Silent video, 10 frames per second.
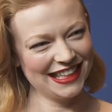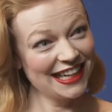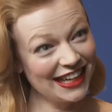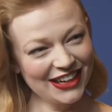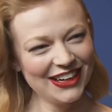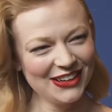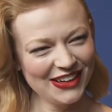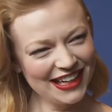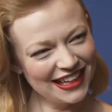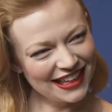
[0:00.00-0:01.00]
that
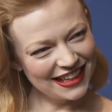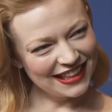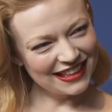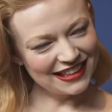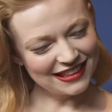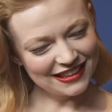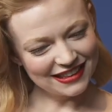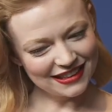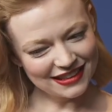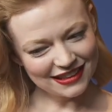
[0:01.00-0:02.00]
Kendall was going to do what he
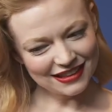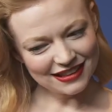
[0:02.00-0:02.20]
did?